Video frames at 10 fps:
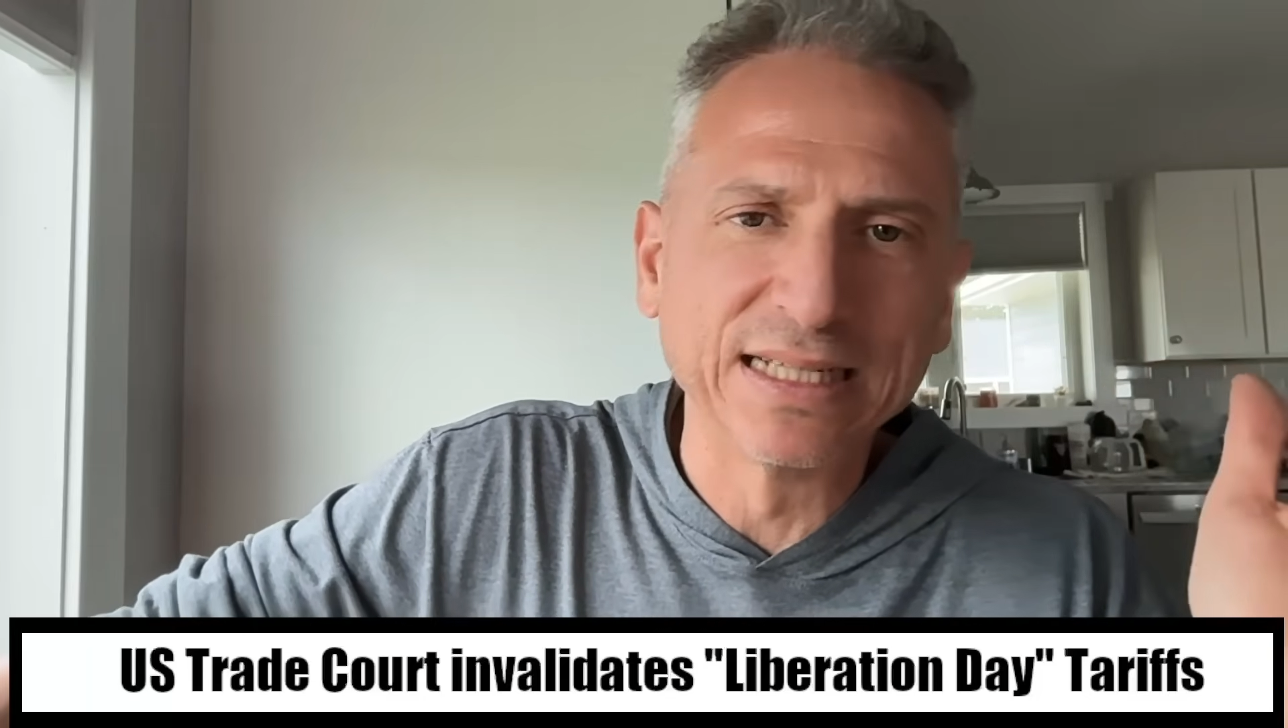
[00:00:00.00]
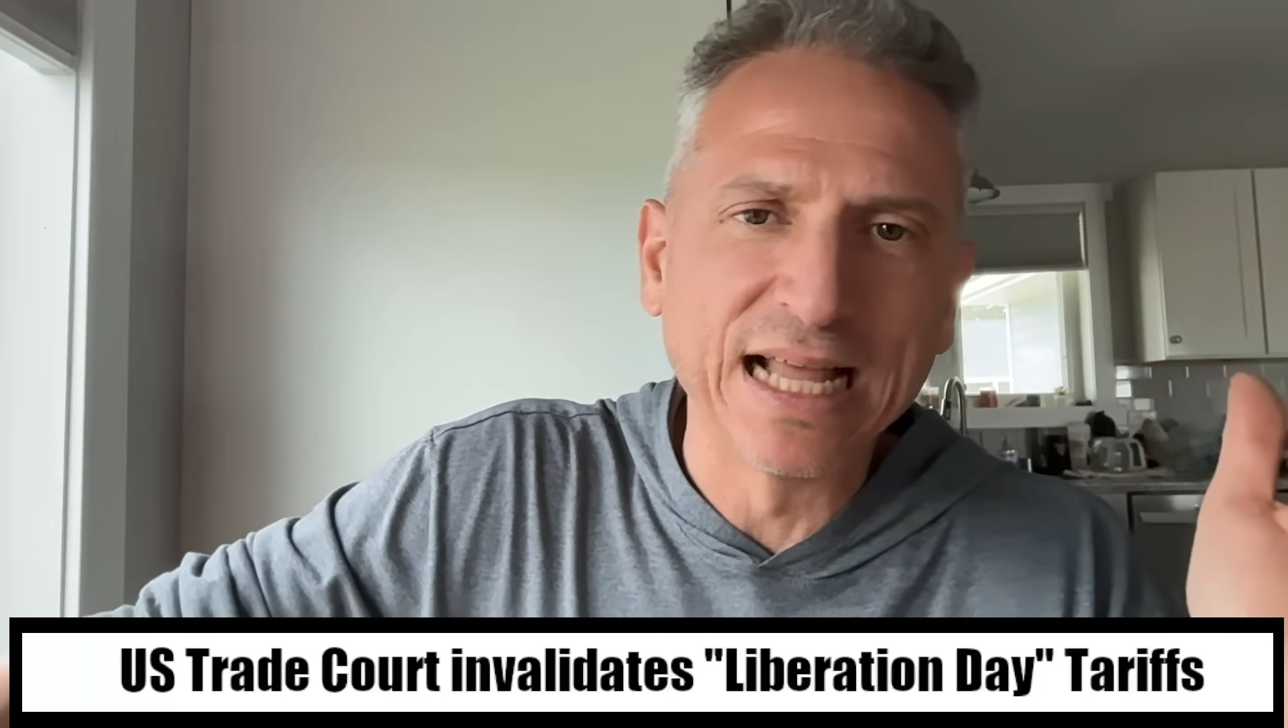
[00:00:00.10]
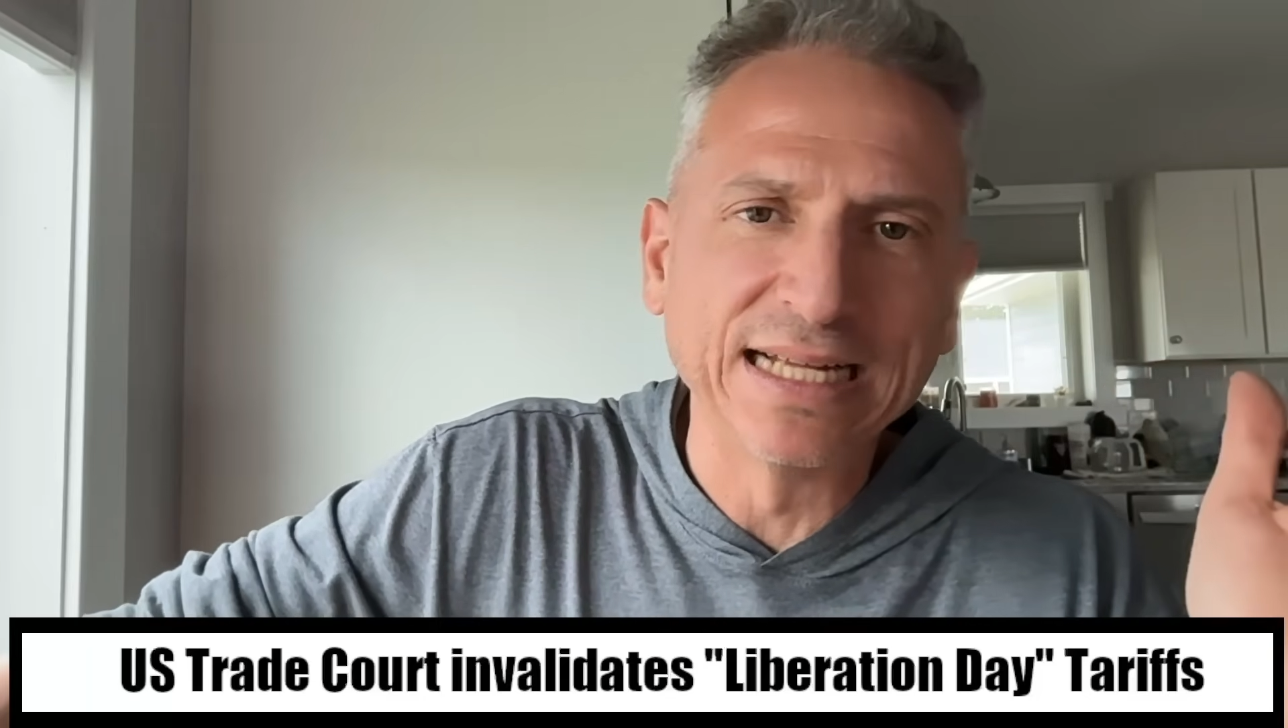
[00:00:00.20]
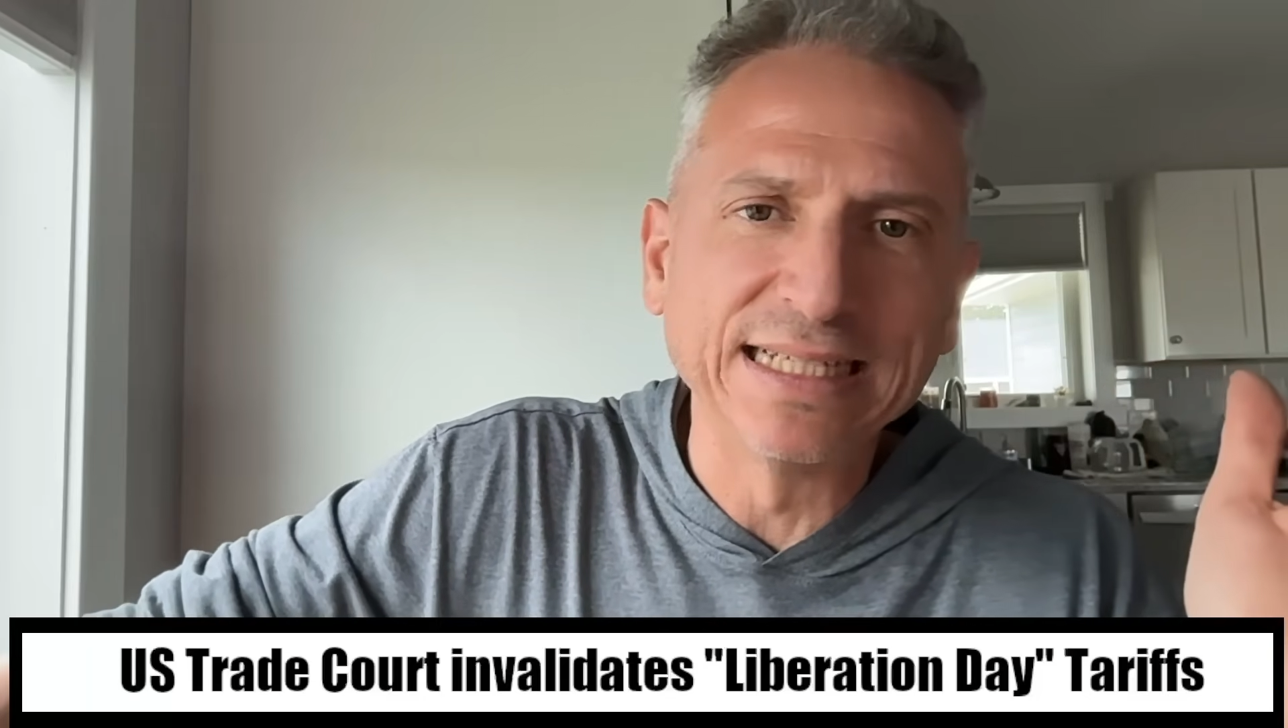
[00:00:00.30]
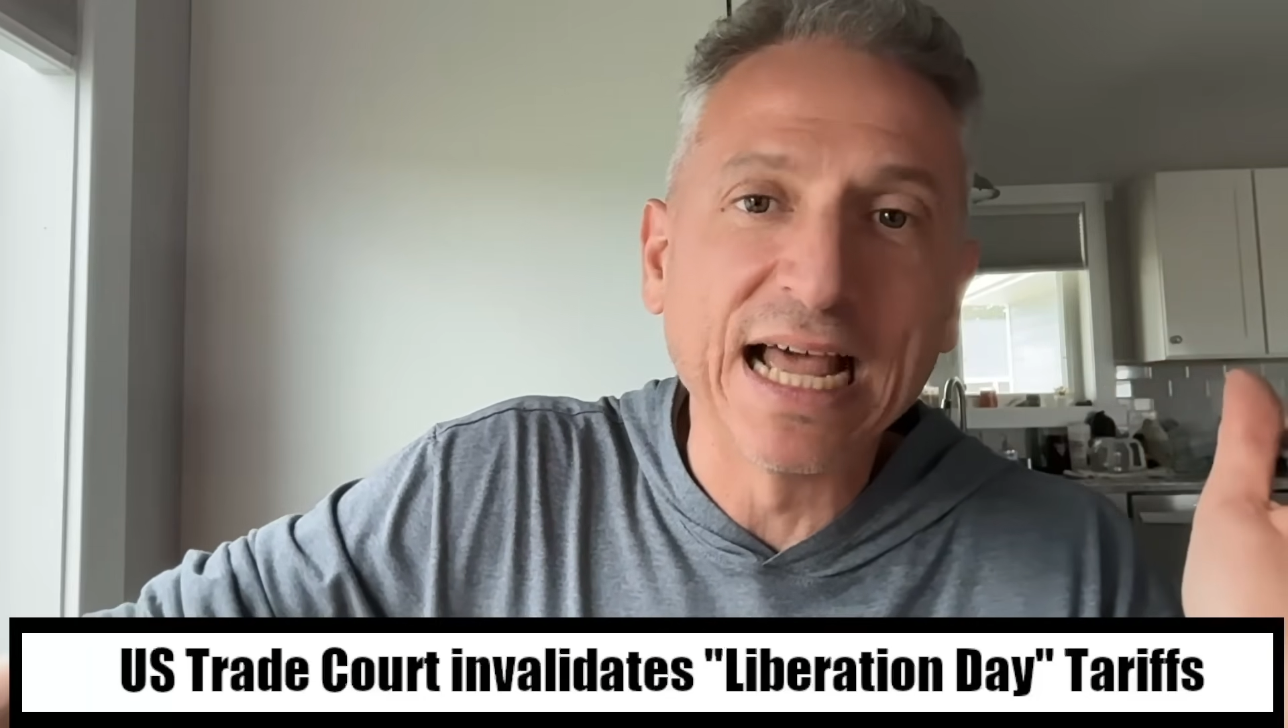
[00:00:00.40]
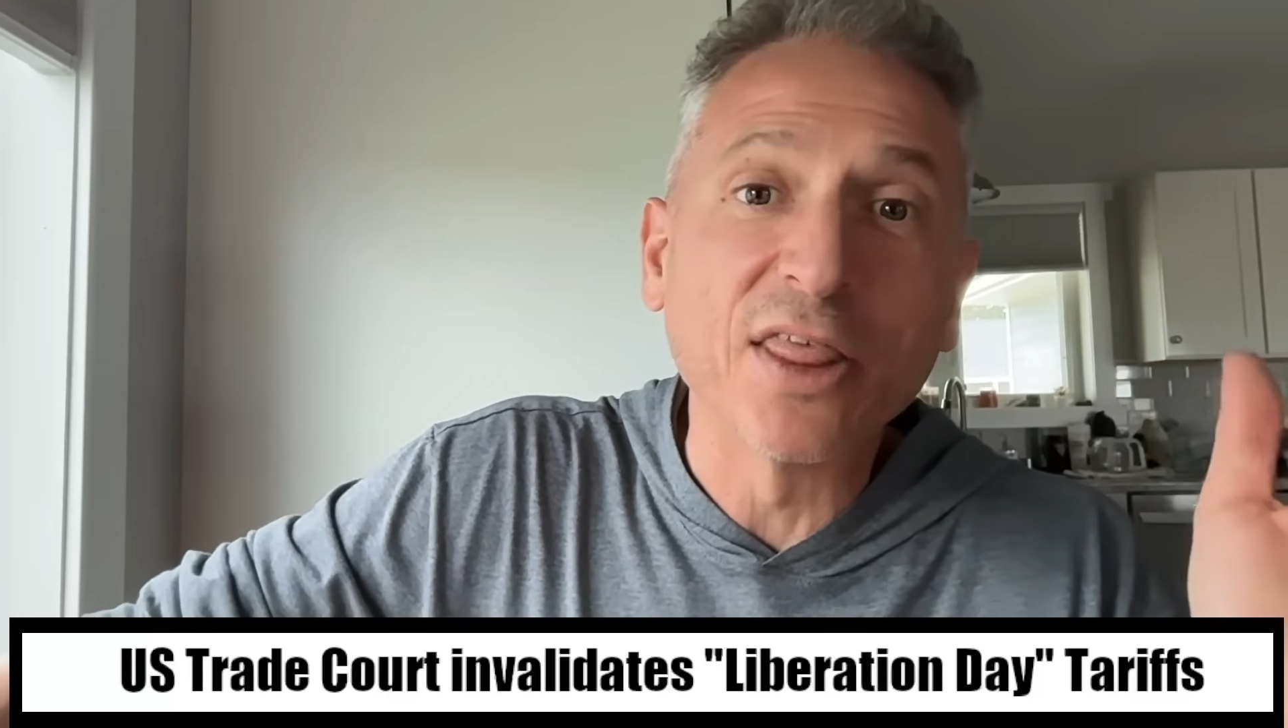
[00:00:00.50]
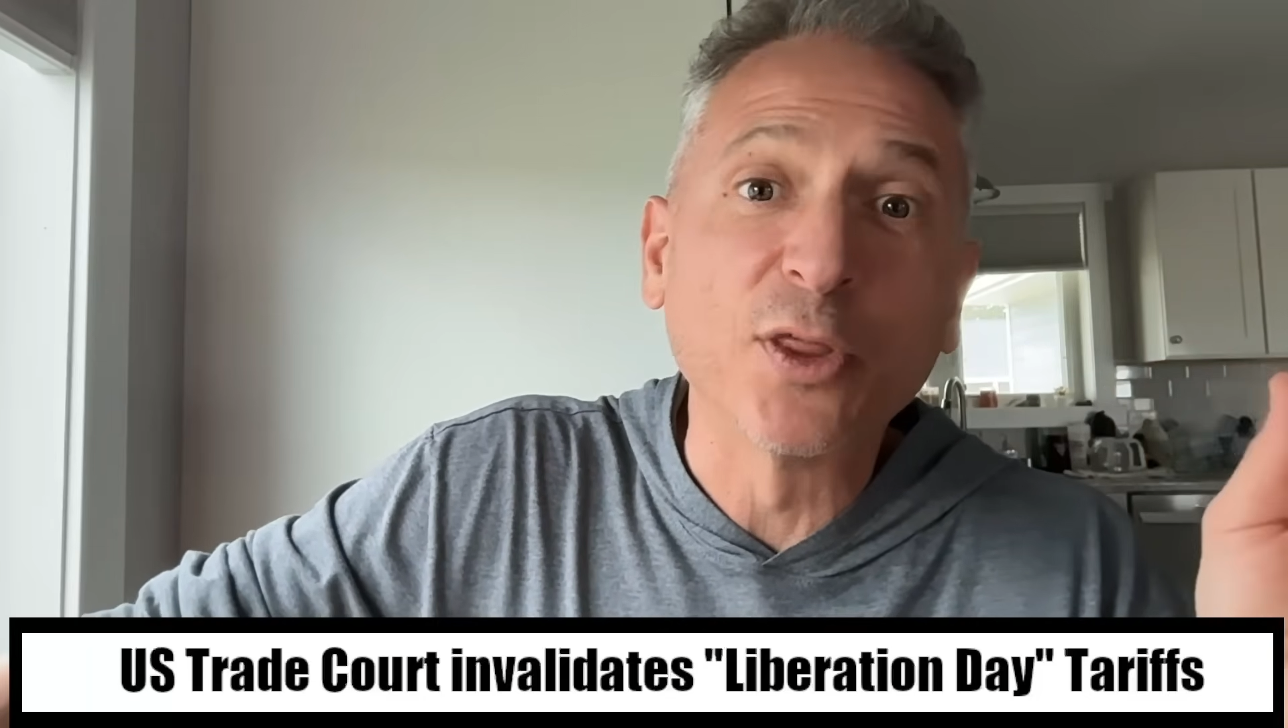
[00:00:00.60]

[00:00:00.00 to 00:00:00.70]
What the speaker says: lot of debt,